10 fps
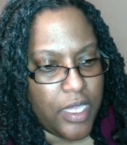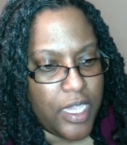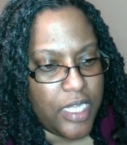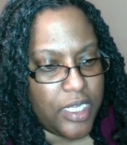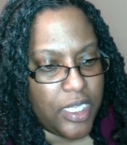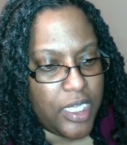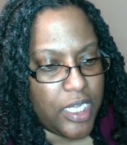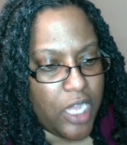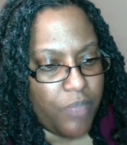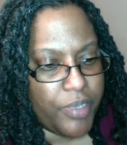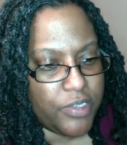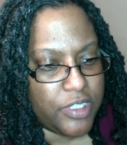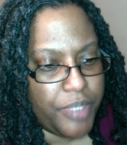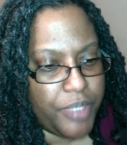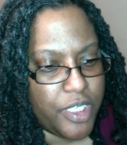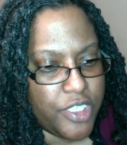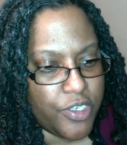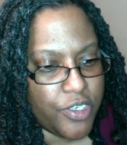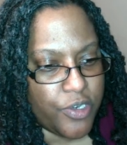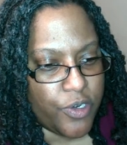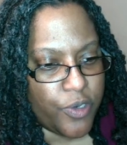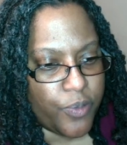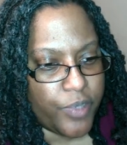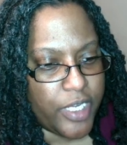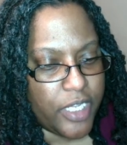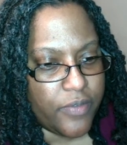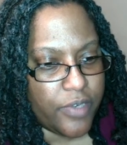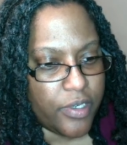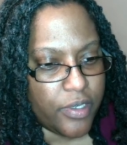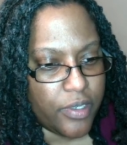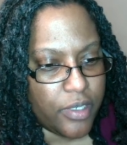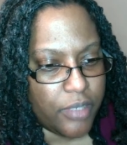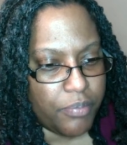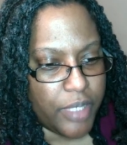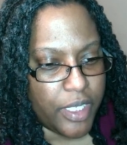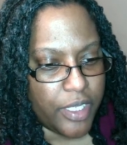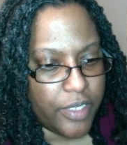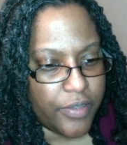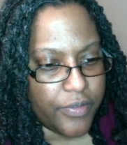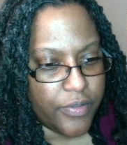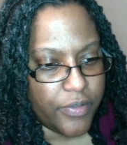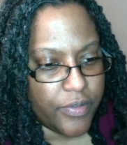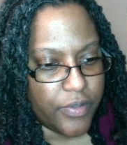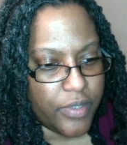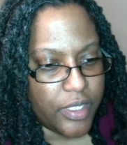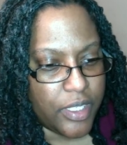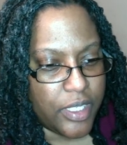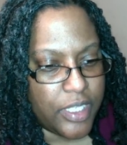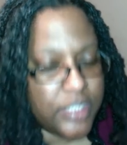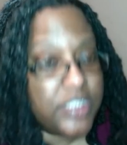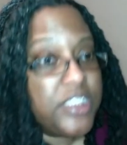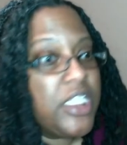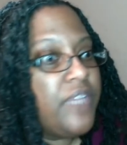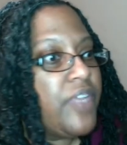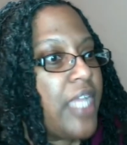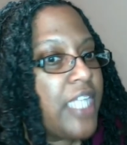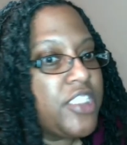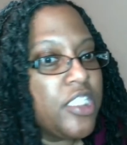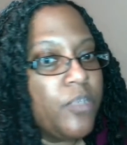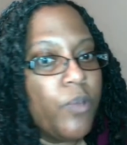and again I'll post a picture or whatever above to see if it actually